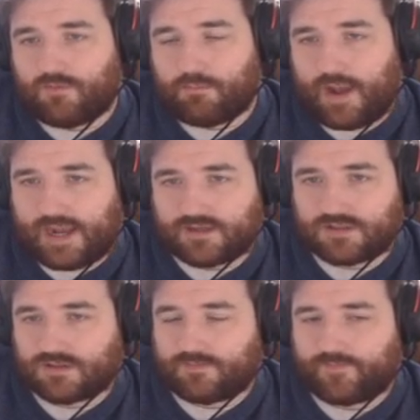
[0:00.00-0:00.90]

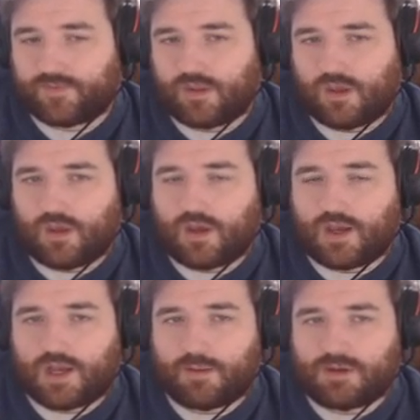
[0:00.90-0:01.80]
max.
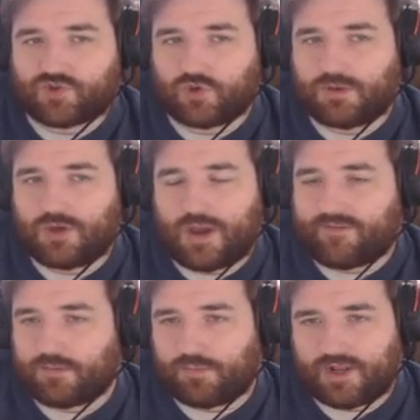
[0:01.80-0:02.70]
Assuming you
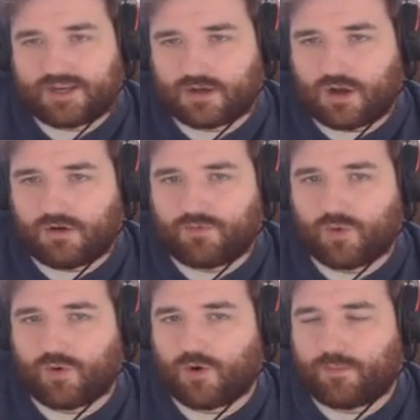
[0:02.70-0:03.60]
haven't played an Art of
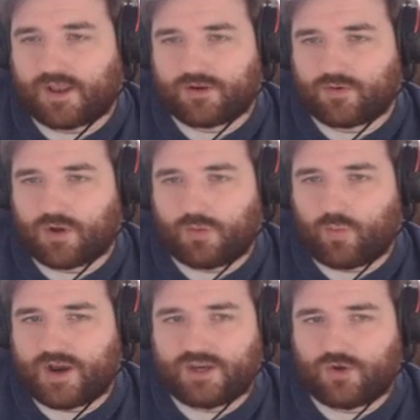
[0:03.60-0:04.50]
War or Plunder Run
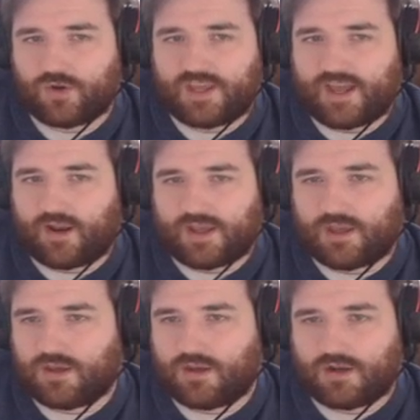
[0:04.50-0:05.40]
where you could get
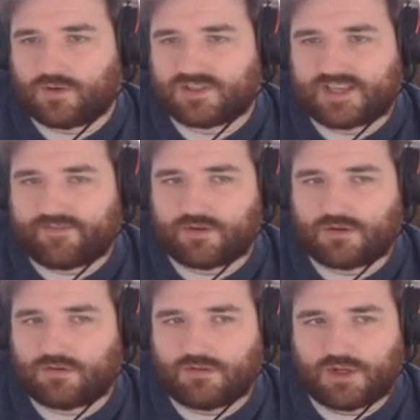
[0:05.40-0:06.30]

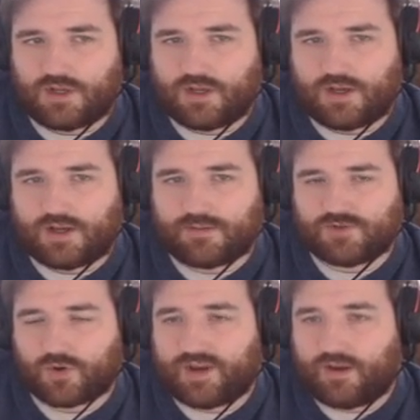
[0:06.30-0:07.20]
7,
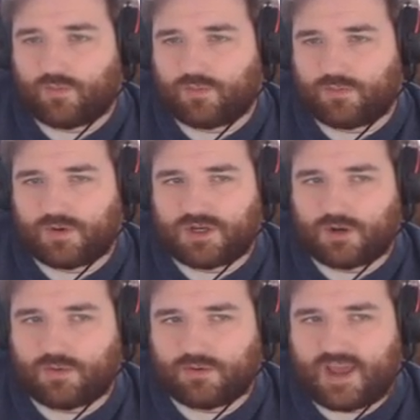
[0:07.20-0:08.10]

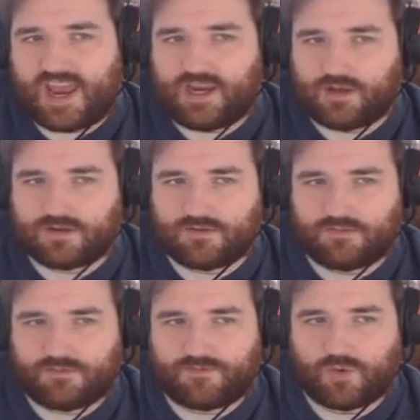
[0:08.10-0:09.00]
8
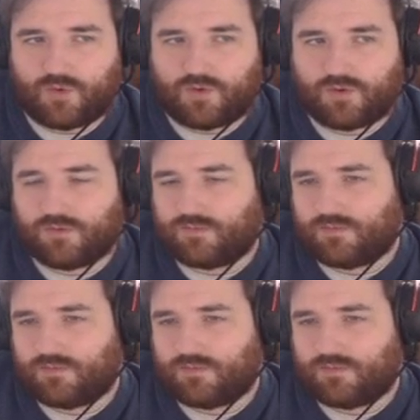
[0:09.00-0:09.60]
for